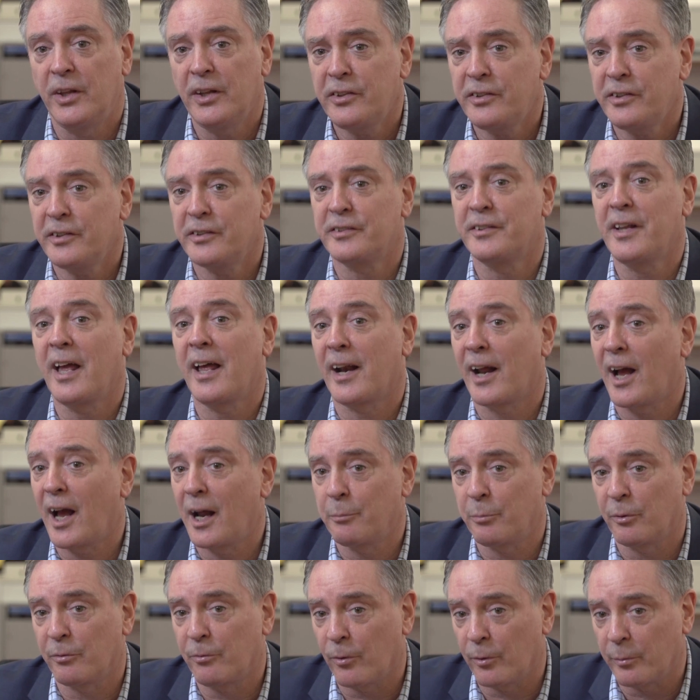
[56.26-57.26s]
This is not a
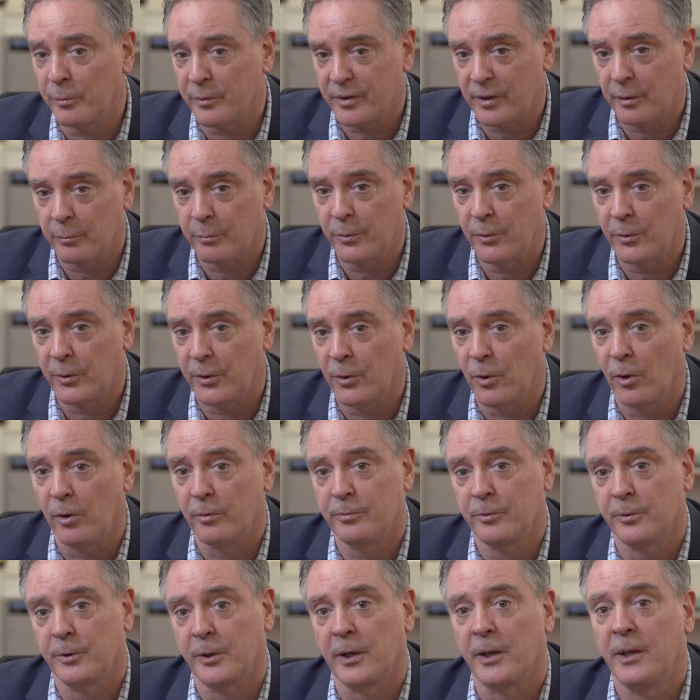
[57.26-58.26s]
high performance computing
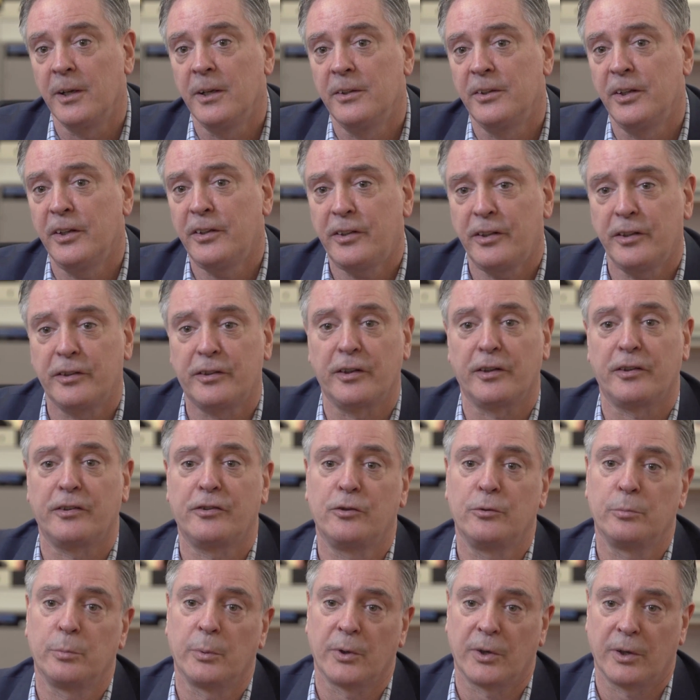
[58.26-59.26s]
offering. This is a
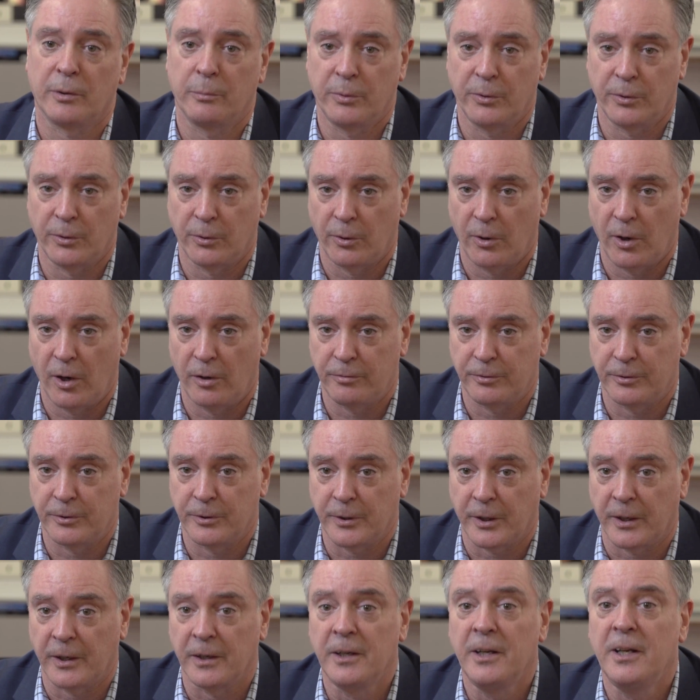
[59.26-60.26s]
supercomputer
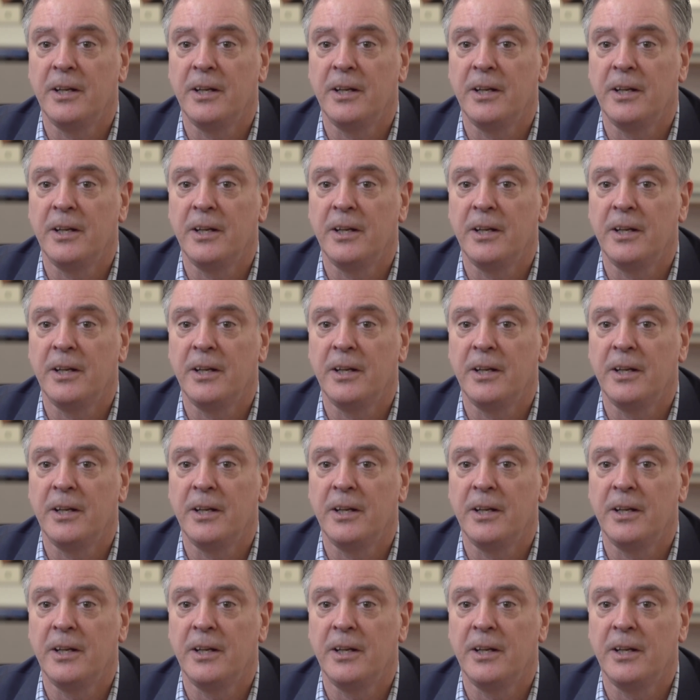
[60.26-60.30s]
offering.